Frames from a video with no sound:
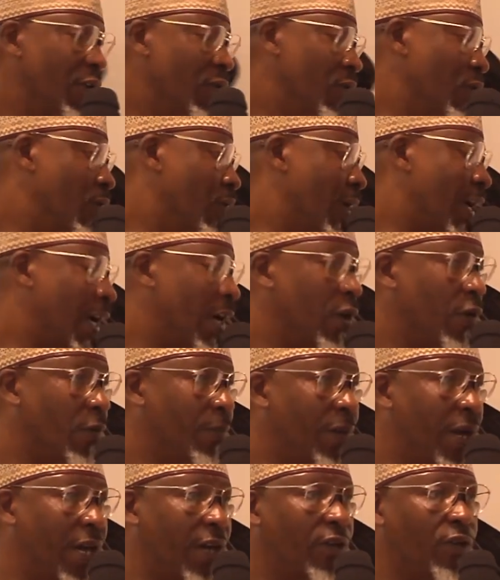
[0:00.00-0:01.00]
you look at your
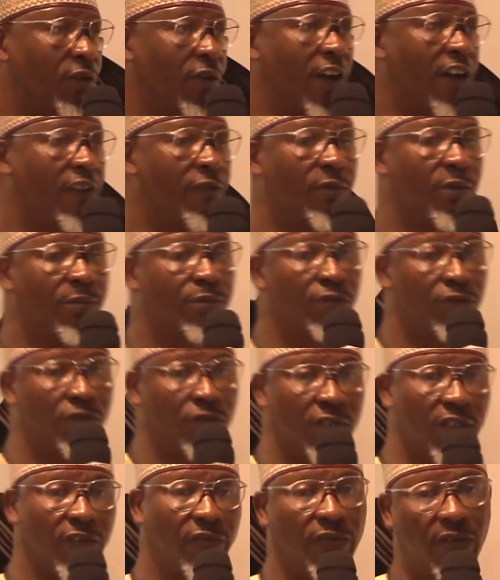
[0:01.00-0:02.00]
back, you have people
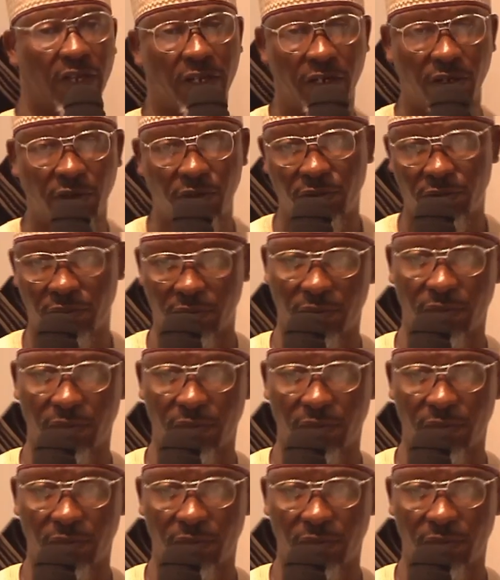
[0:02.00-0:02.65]
to defend you.